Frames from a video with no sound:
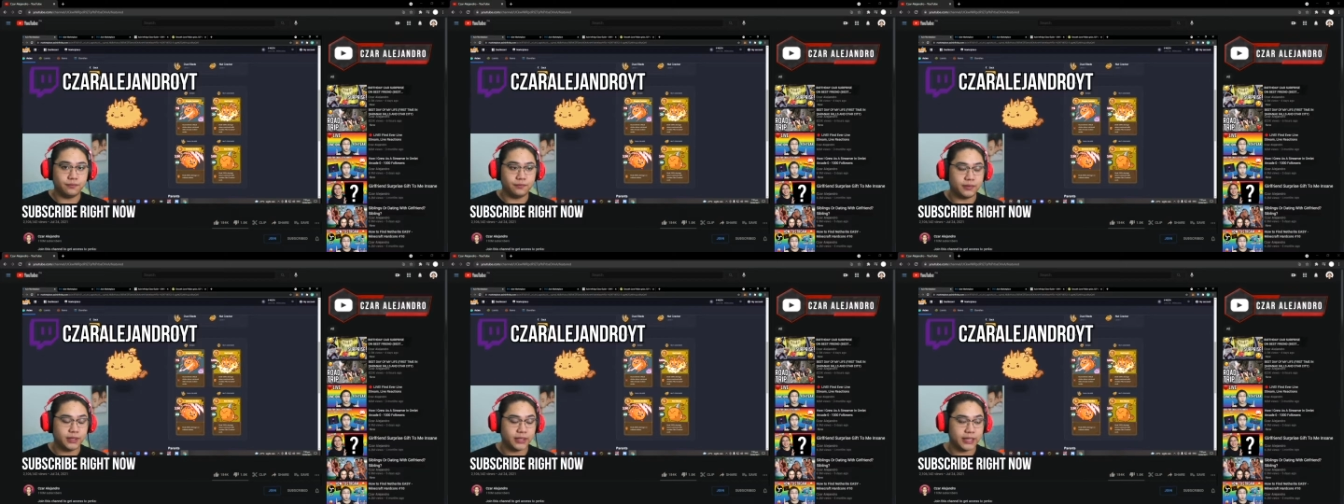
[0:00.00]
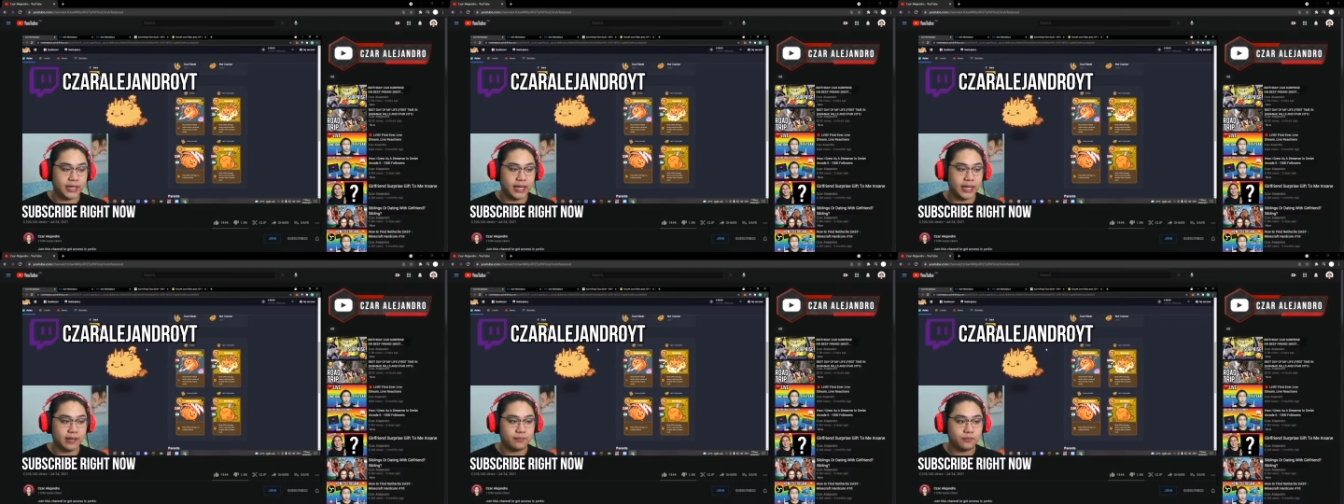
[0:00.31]
the
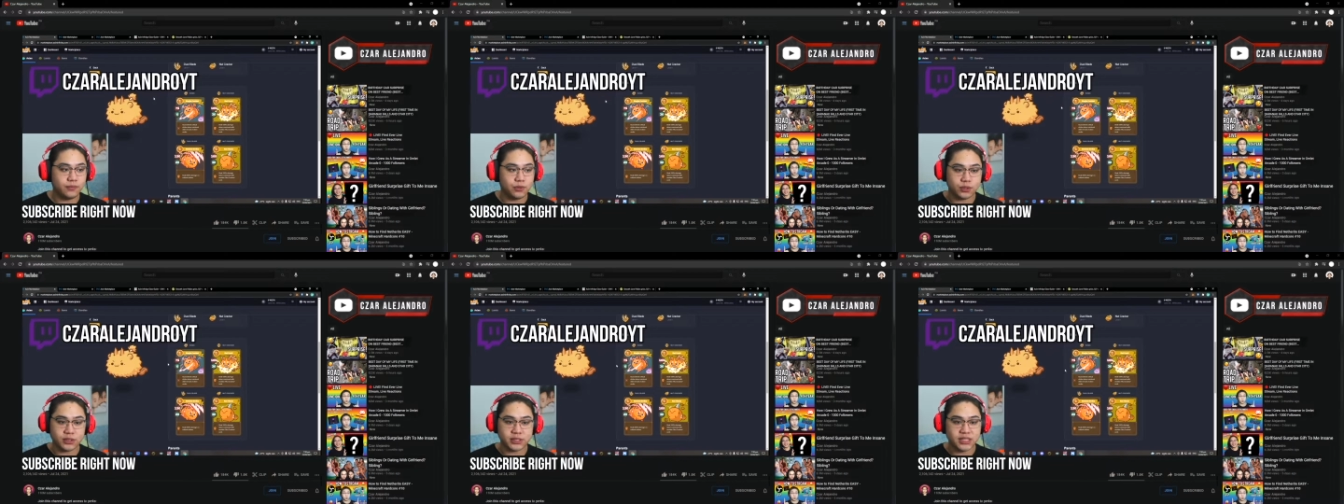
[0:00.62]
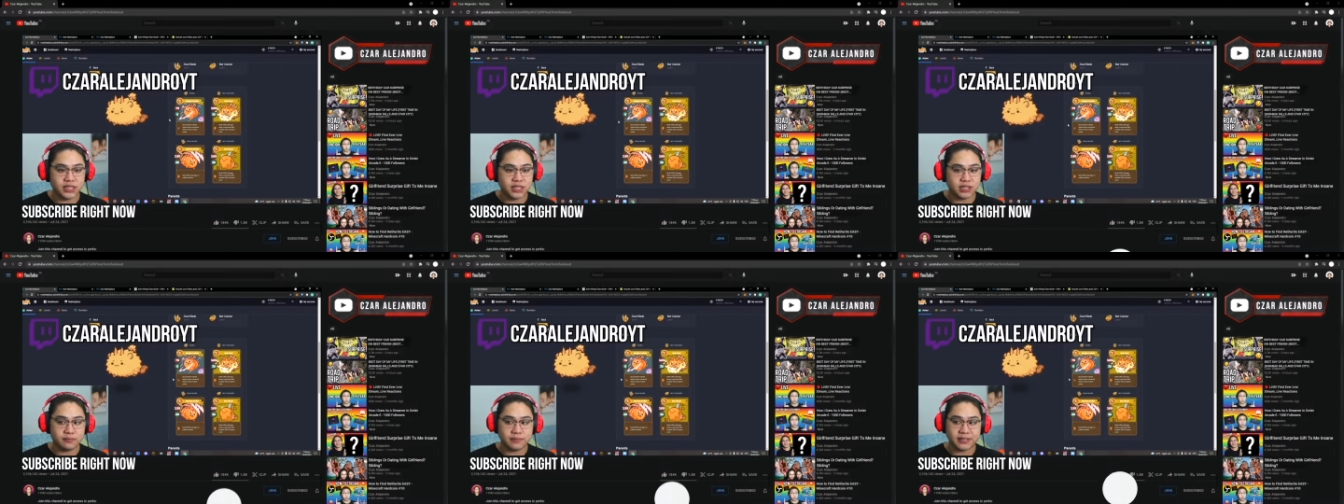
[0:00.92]
game, you can
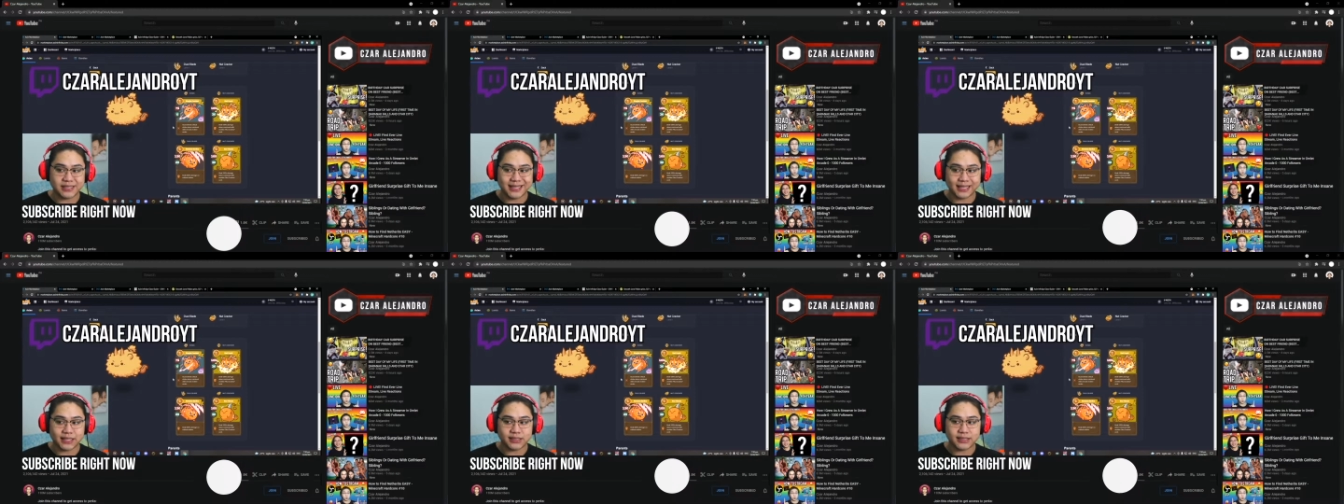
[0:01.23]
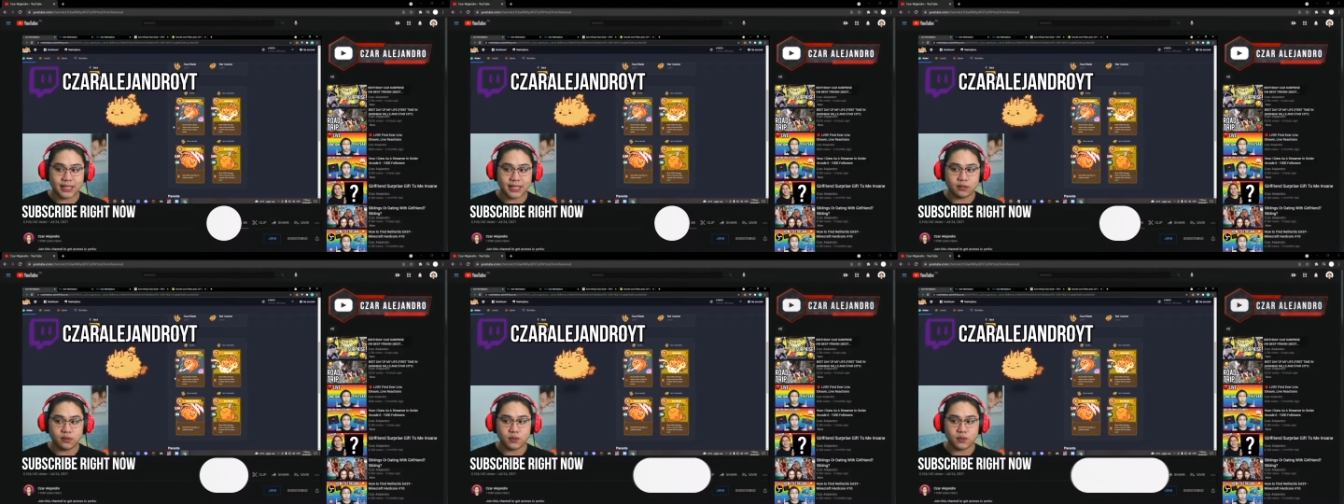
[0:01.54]
see it in my second
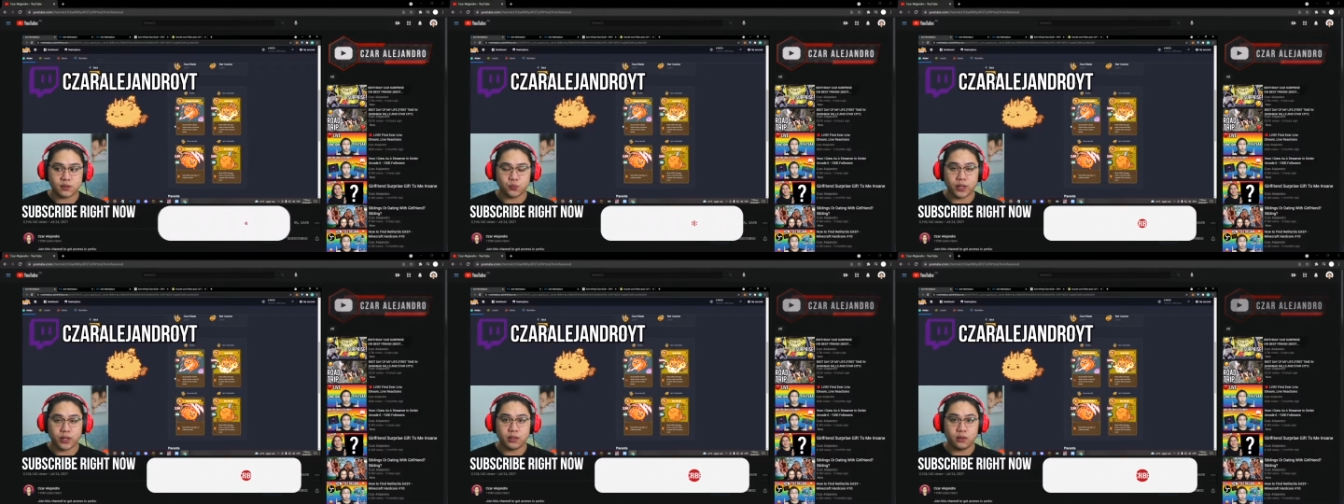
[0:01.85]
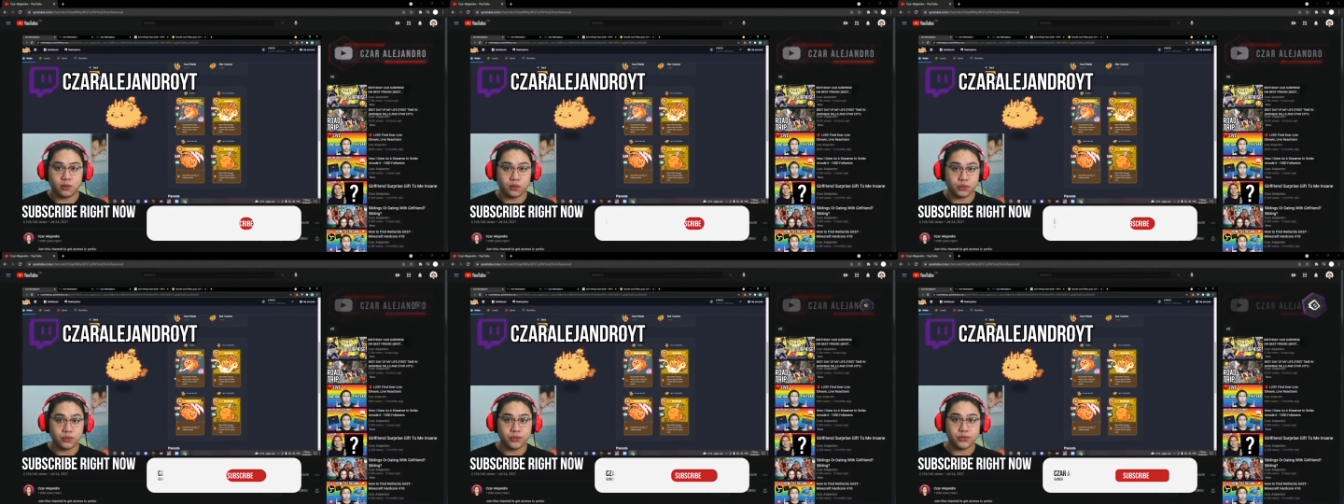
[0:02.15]
channel as well,
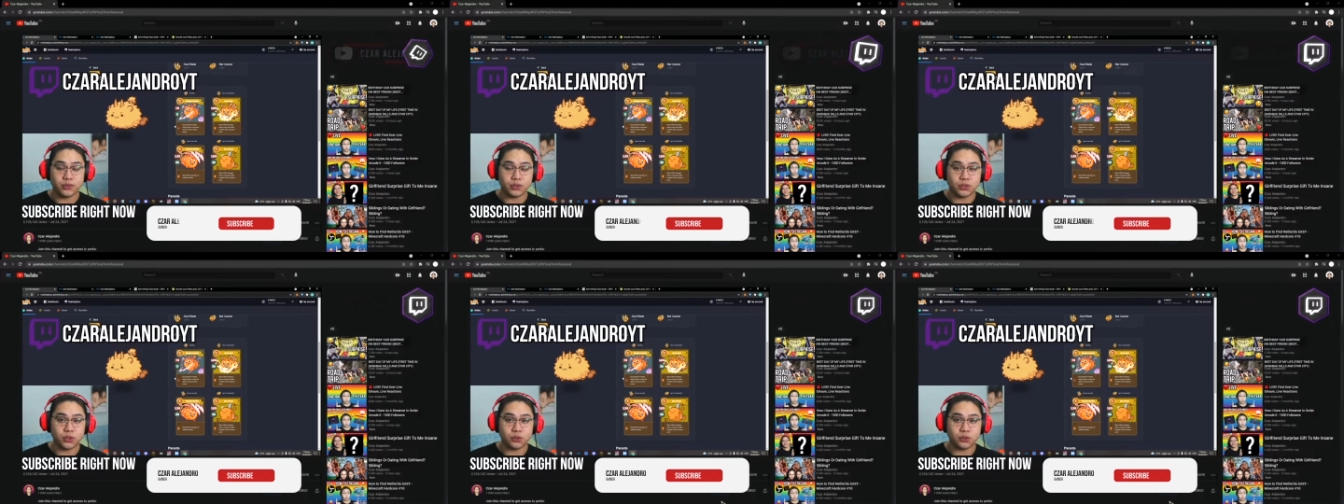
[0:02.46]
or you could go to